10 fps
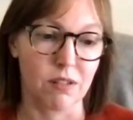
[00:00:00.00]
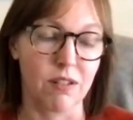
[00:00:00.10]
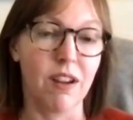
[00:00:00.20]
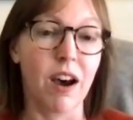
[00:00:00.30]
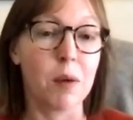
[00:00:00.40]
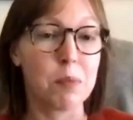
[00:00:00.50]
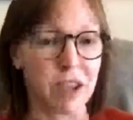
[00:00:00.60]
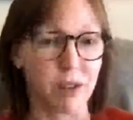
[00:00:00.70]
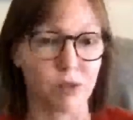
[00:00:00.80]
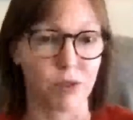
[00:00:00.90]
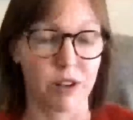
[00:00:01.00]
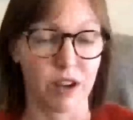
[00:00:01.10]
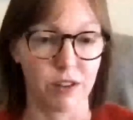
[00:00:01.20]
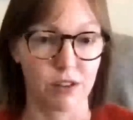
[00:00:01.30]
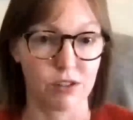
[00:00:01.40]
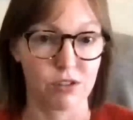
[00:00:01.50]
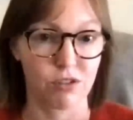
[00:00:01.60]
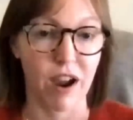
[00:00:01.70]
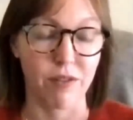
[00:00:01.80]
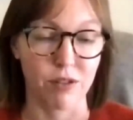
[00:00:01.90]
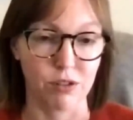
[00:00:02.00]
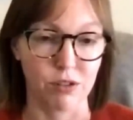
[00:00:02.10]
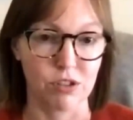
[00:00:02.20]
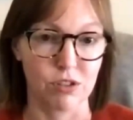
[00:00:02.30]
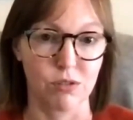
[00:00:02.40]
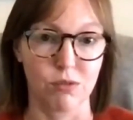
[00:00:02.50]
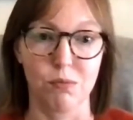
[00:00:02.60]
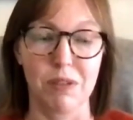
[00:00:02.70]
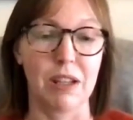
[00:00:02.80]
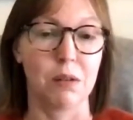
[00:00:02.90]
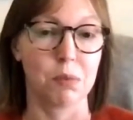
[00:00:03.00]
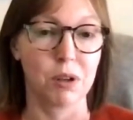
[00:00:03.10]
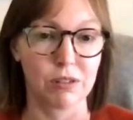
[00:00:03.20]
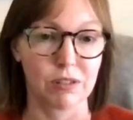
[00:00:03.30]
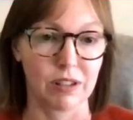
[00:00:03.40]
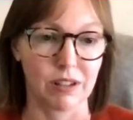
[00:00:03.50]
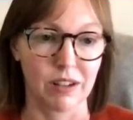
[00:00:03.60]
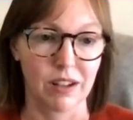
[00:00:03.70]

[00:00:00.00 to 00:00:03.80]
not pay for others' travel to meet in person,